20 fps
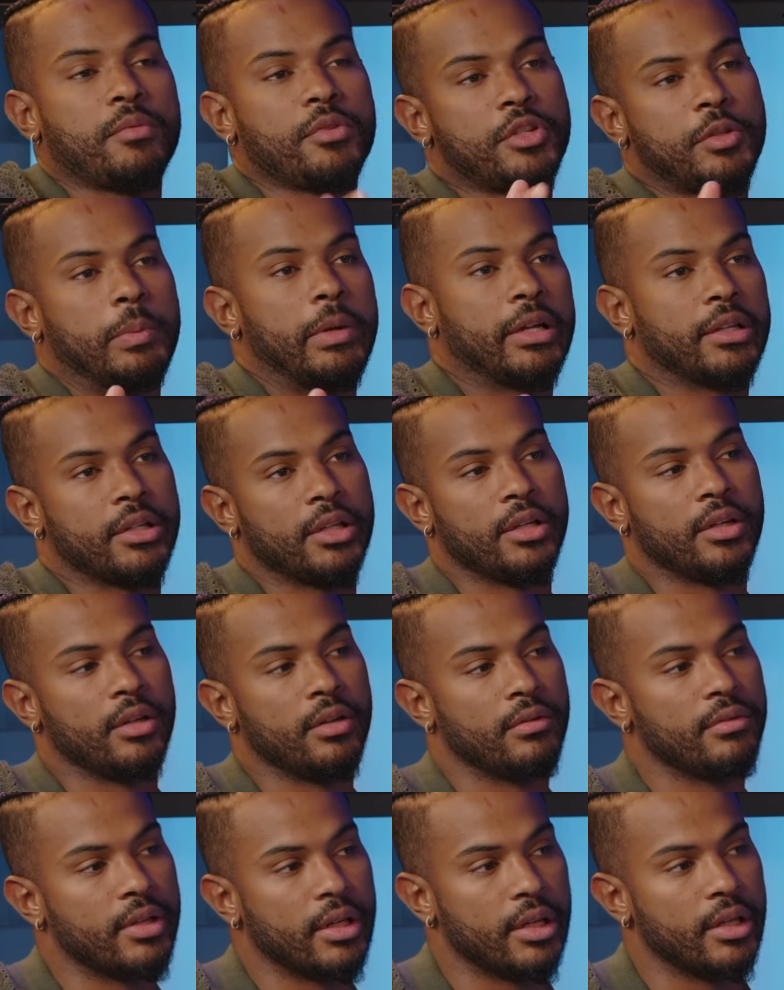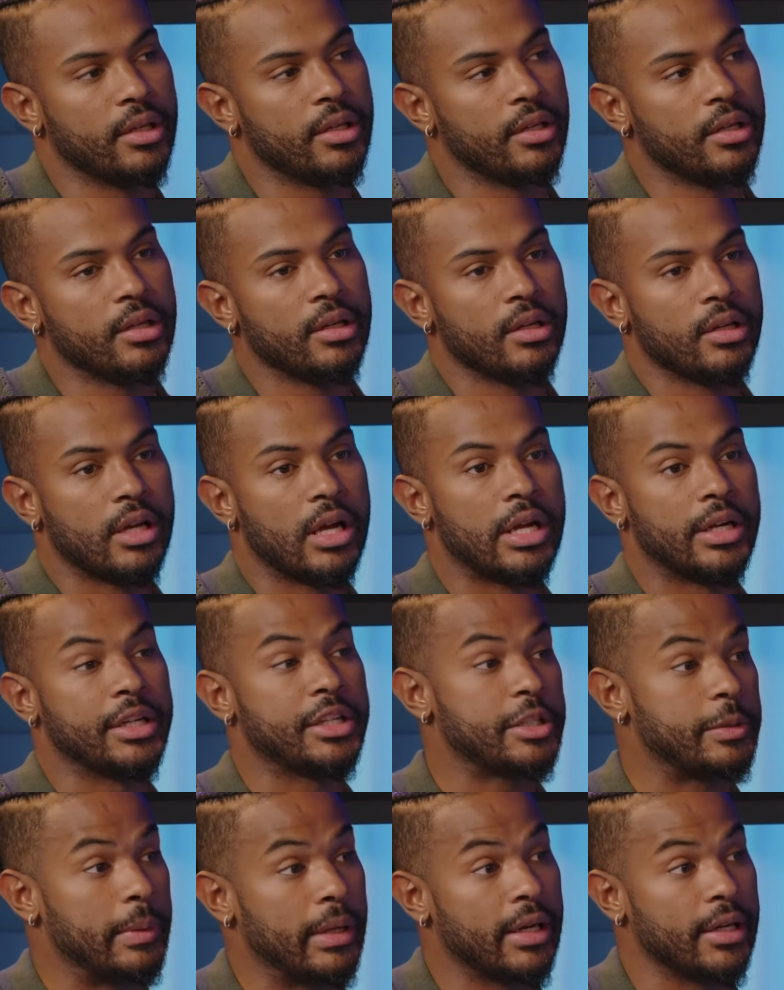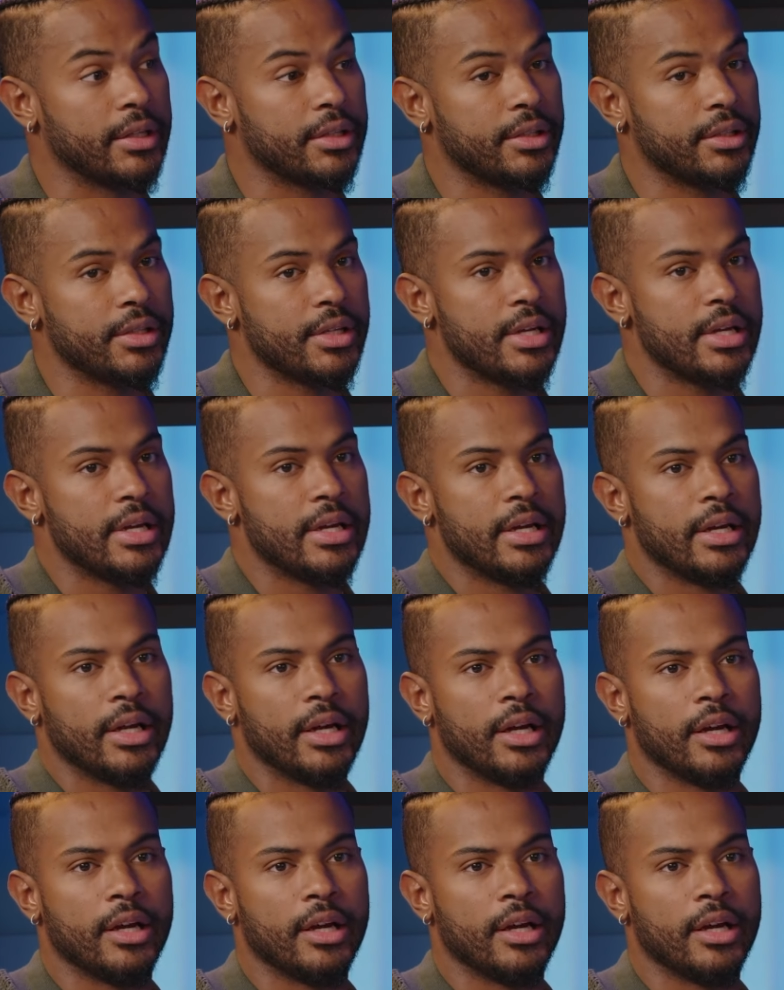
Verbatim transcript: respect and love that yes. I'd expect. Yes.